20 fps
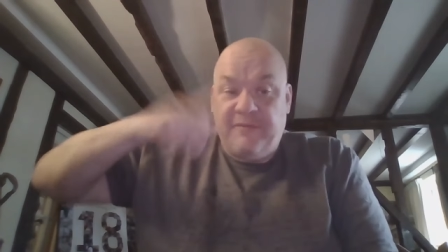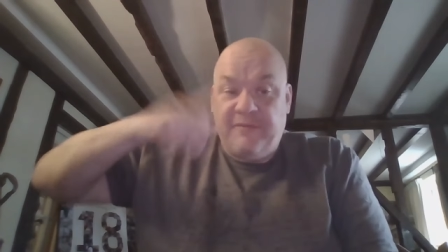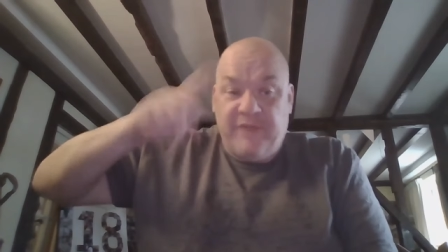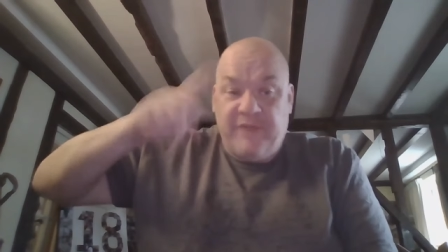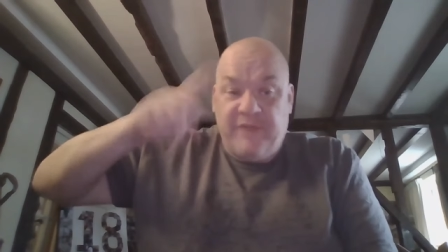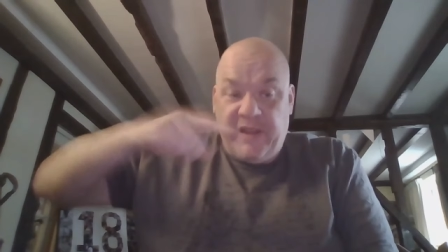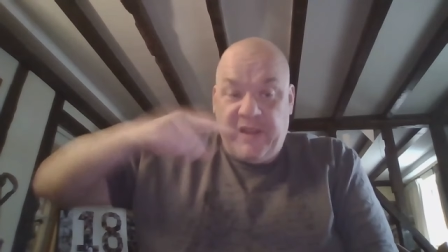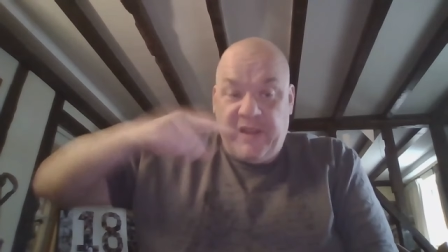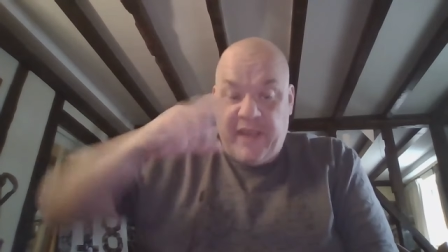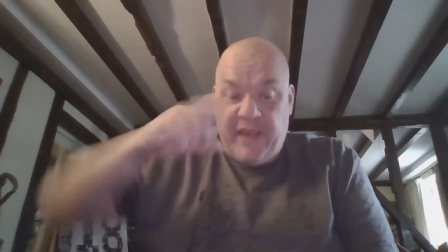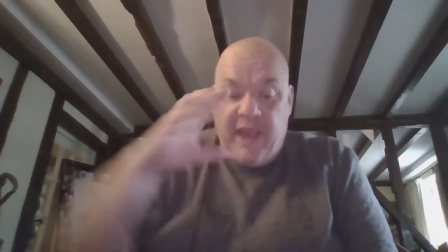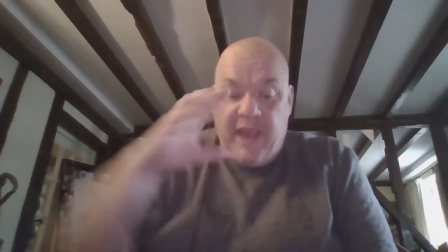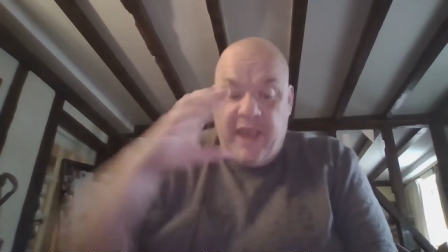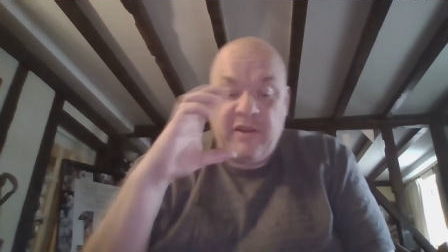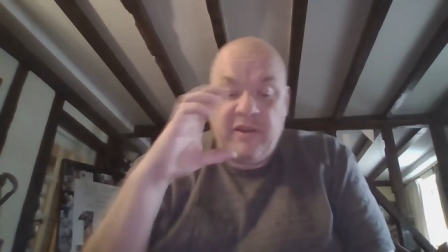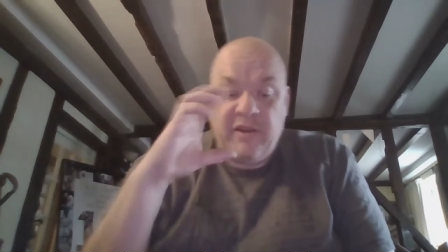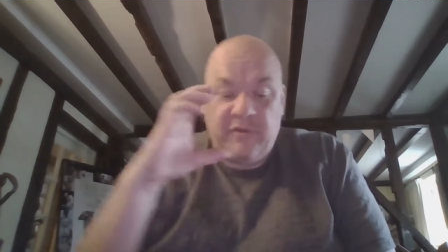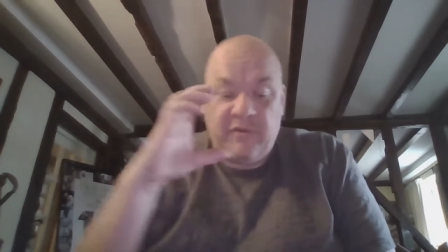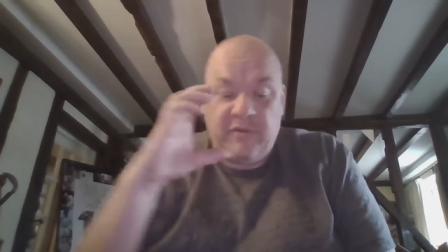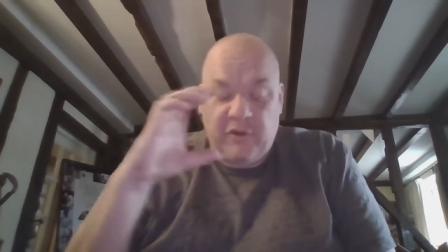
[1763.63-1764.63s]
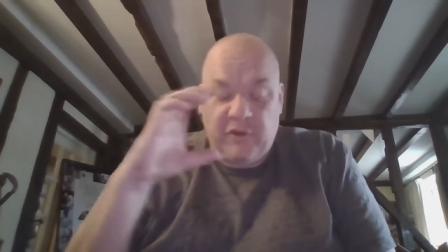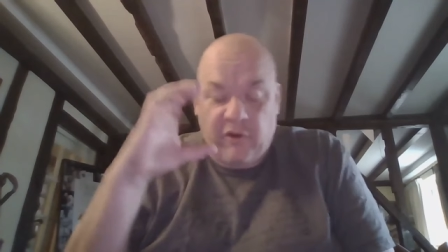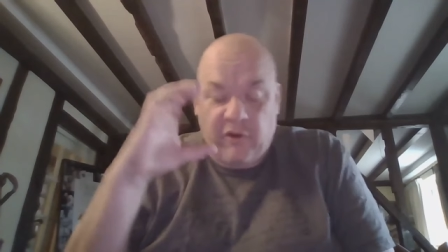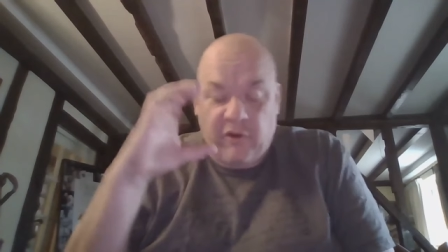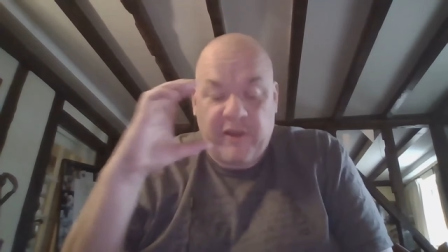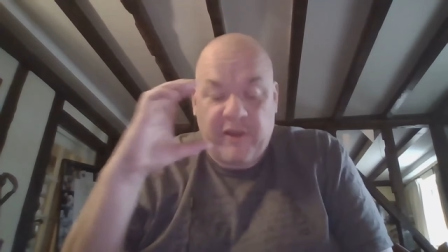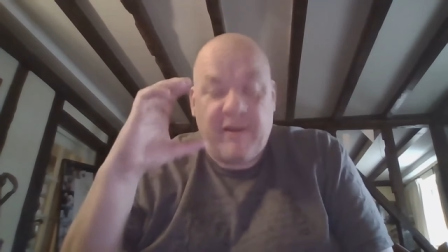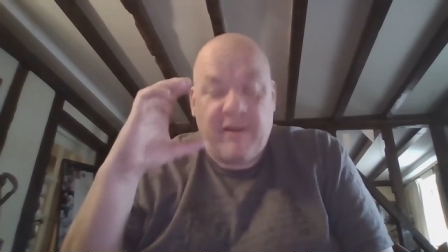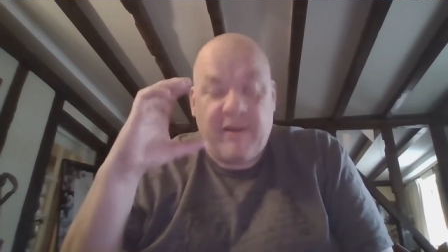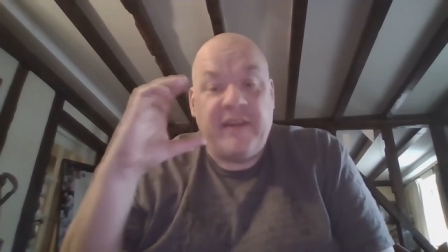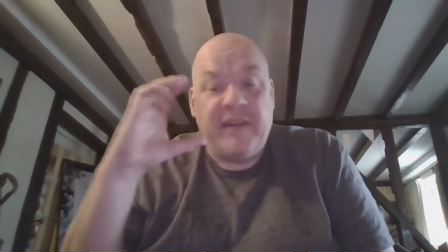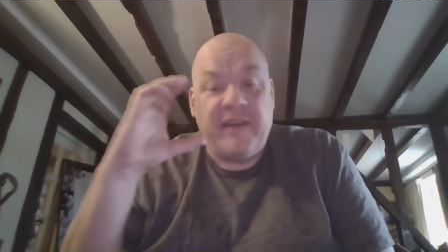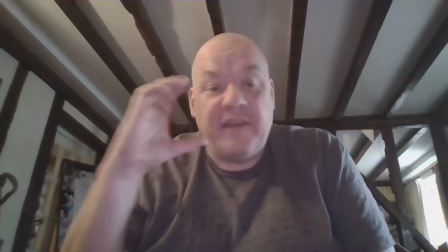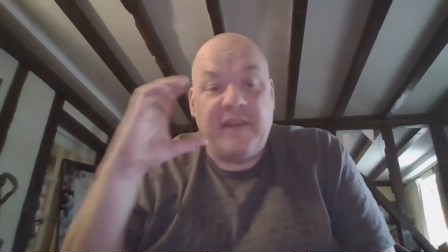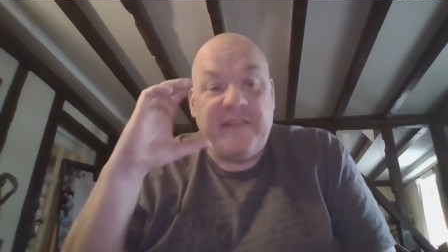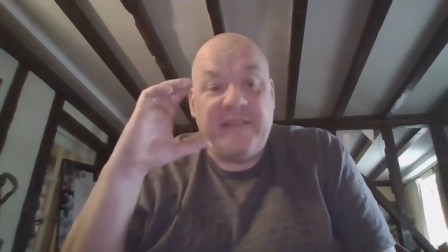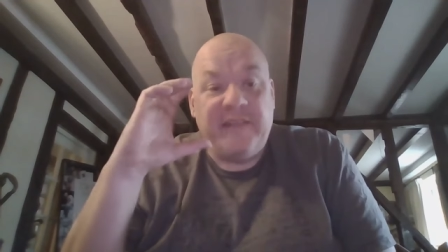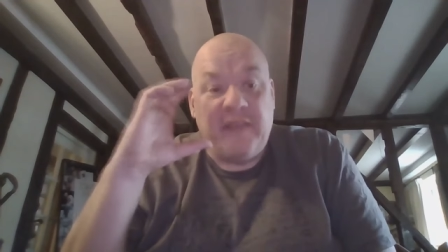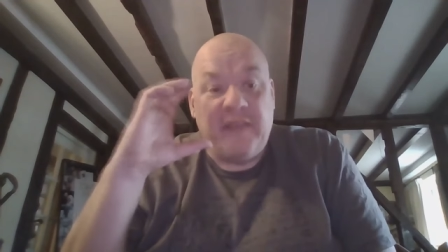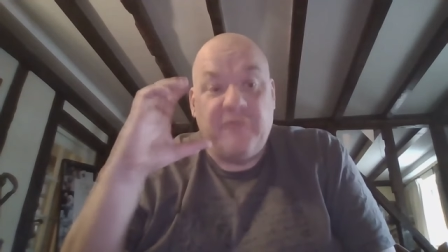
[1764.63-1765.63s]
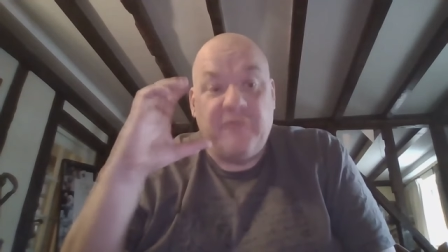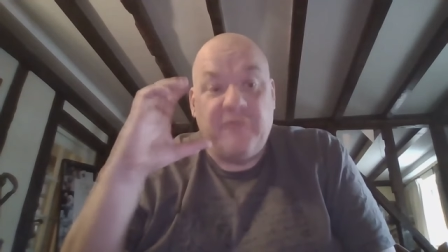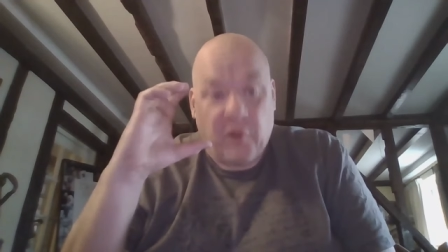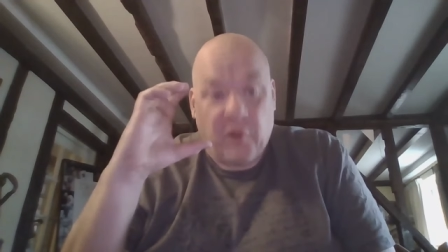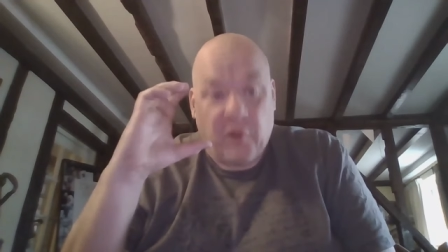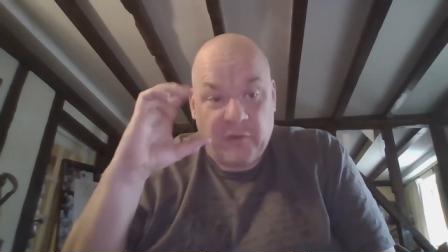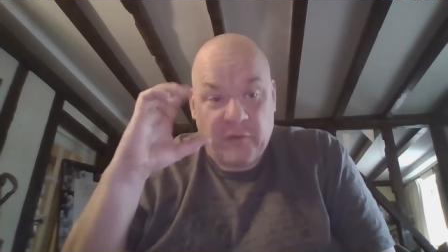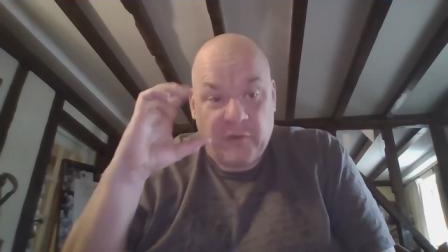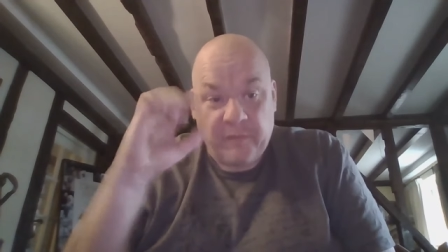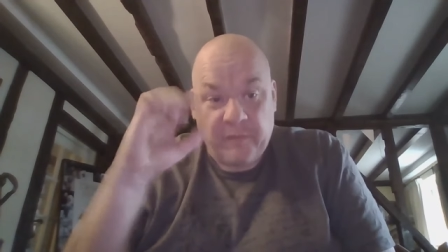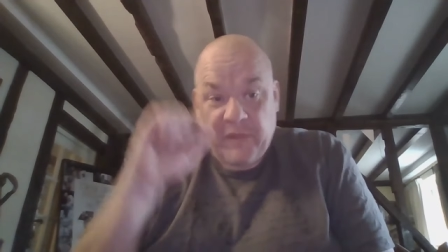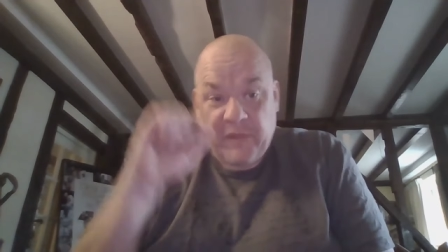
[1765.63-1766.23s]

the end of your ocular end in tinfoil,